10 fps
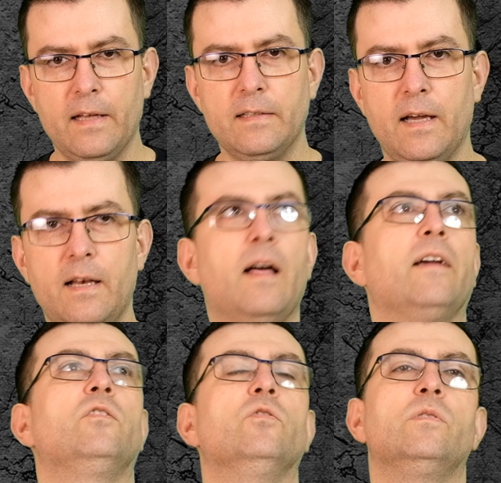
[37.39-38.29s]
and I
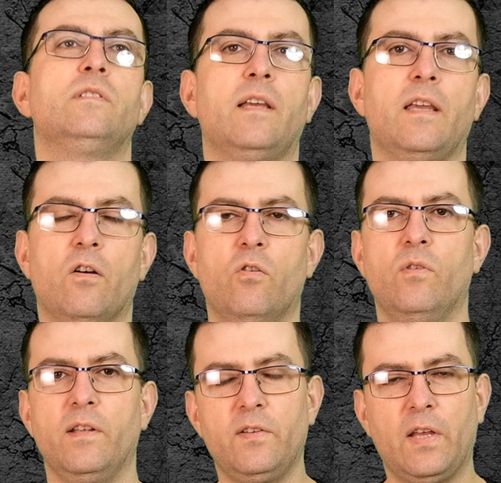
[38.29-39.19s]
like to say
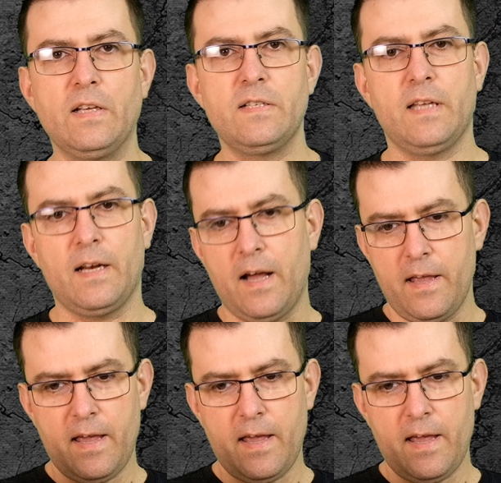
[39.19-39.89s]
only things that I